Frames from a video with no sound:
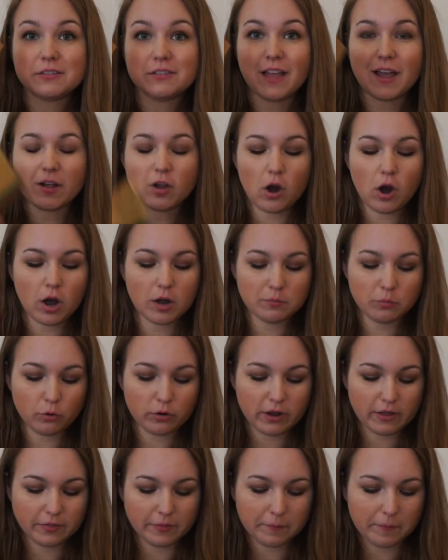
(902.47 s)
that
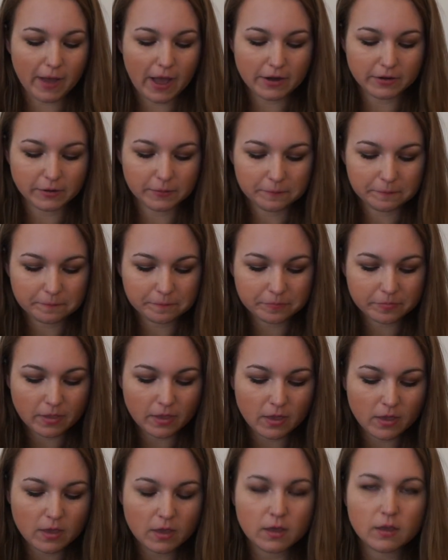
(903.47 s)
cardboard on the bottom.
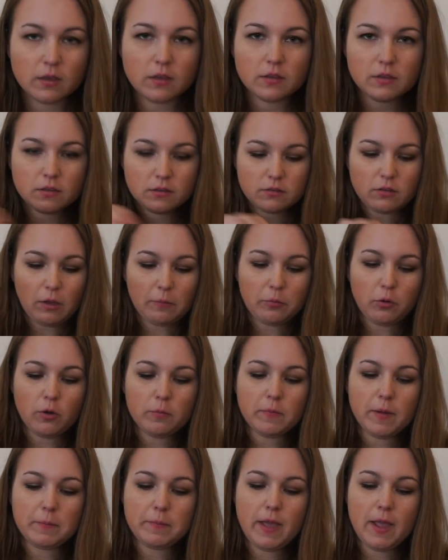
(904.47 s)
So I
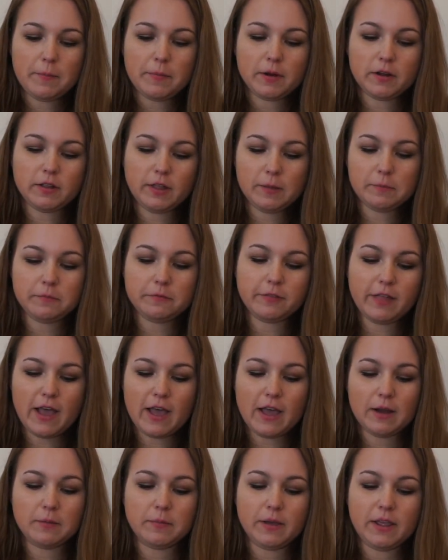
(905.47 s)
put my paper clip
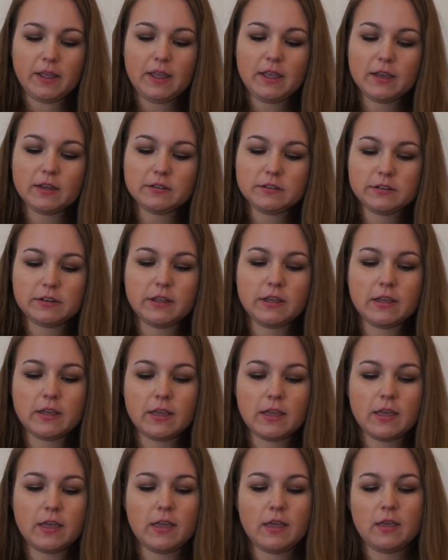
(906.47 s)
flat on my hand,
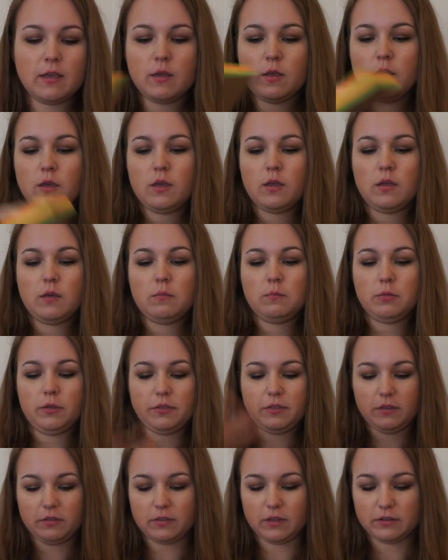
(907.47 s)
put
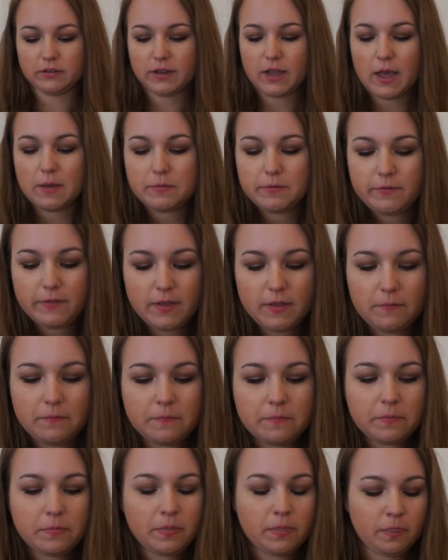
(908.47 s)
this on top of it,
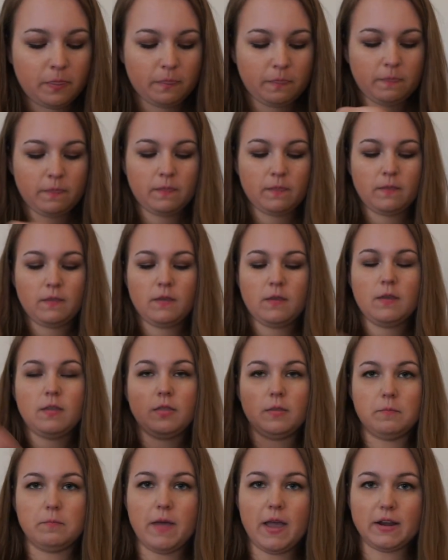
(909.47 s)

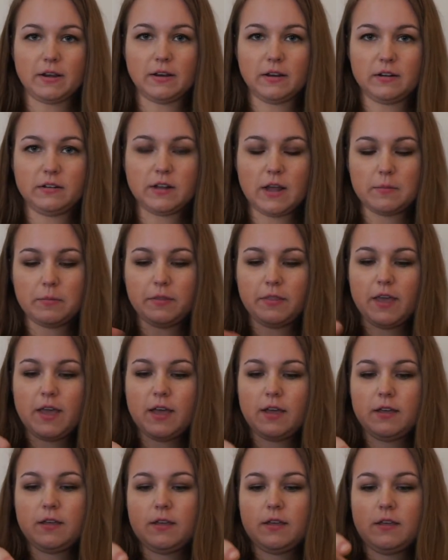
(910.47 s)
magnet on top of
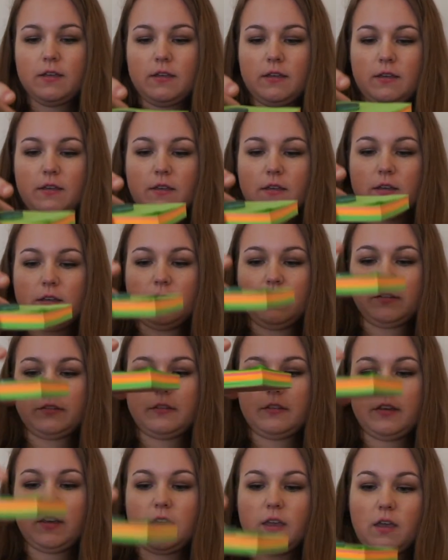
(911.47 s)
that. Let's
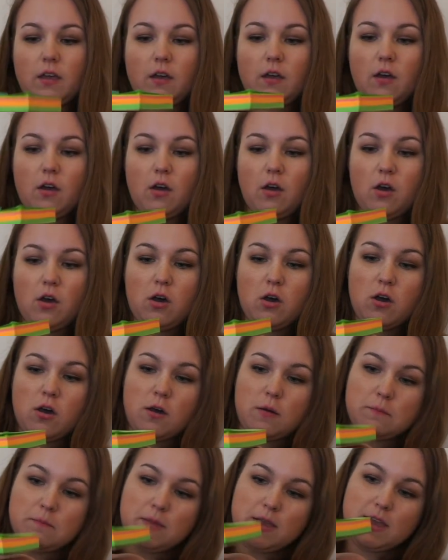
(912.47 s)
see.
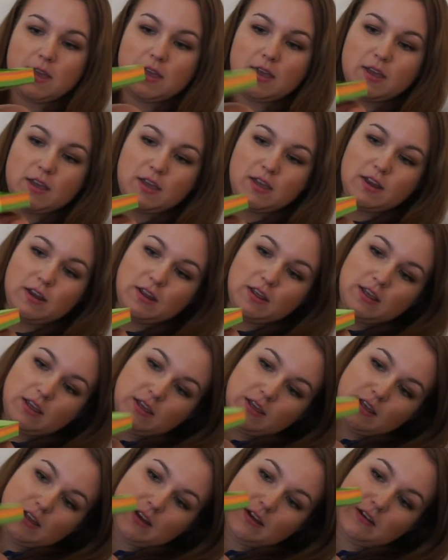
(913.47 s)
Oh man,
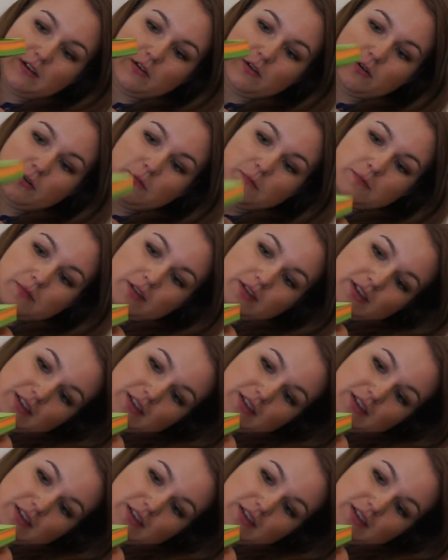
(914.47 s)
nope,